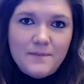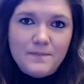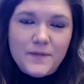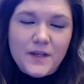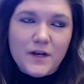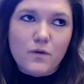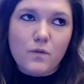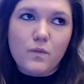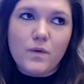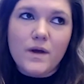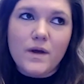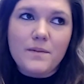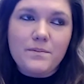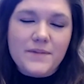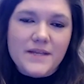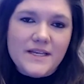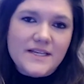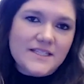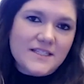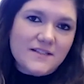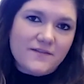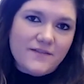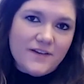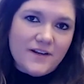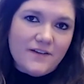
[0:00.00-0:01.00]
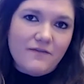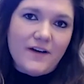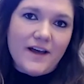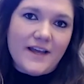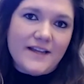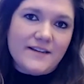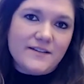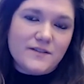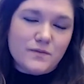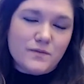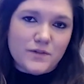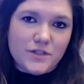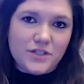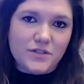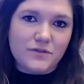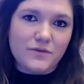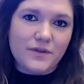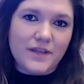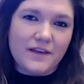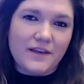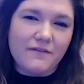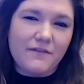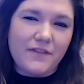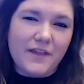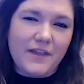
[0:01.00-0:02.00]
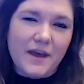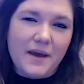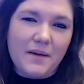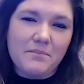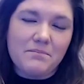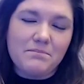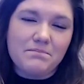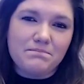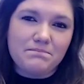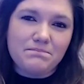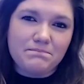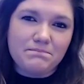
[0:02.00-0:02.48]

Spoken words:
What piece of advice would you give them?